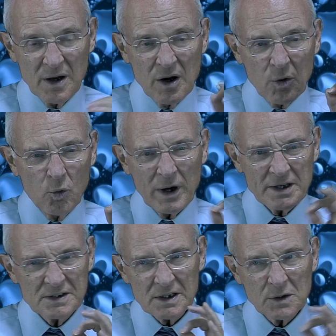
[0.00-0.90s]
What
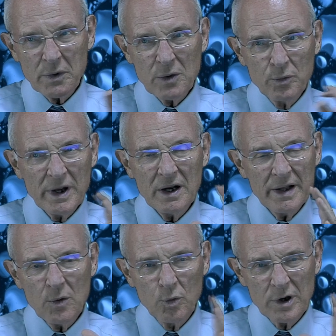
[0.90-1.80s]
is it that we
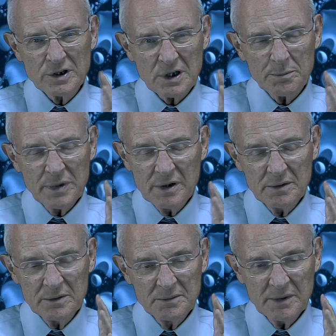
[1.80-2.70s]
really worship
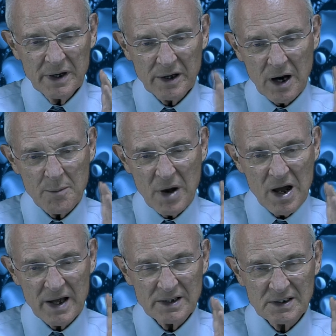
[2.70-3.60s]
in our
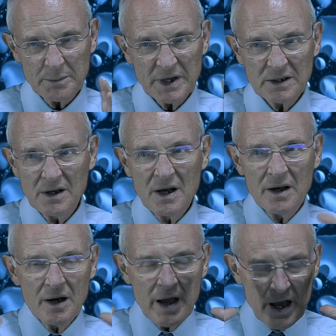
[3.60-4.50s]
minds, I mean,
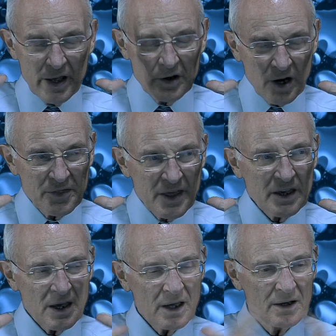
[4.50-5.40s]
in our
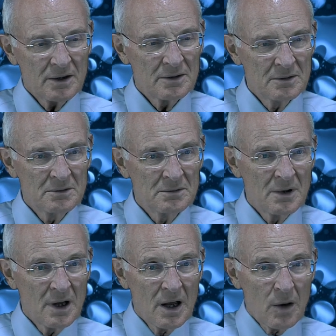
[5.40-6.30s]
thinking?
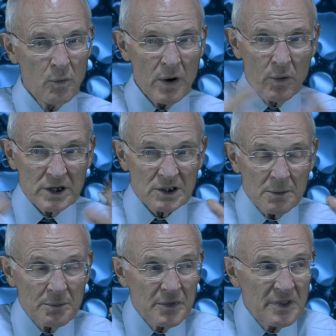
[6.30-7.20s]
We
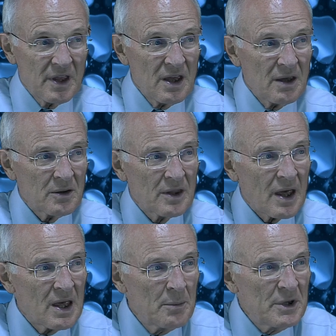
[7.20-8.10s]
worship the
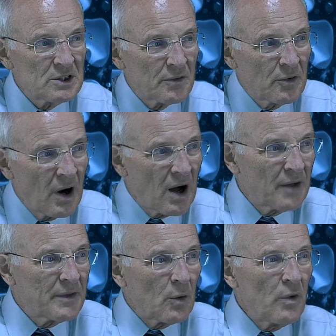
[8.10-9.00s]
image of
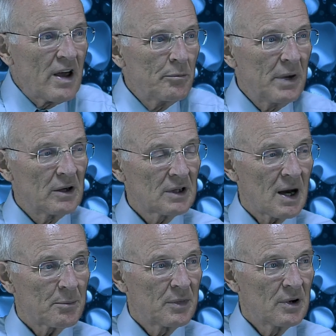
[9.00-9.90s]
God that we have built
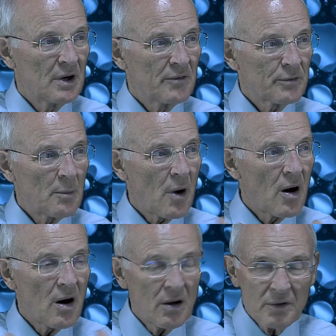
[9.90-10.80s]
up from
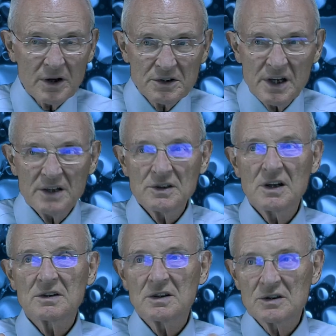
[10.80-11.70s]
all our
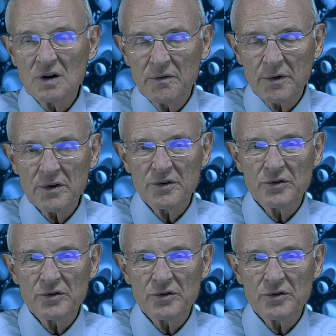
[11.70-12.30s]
teachings and so forth,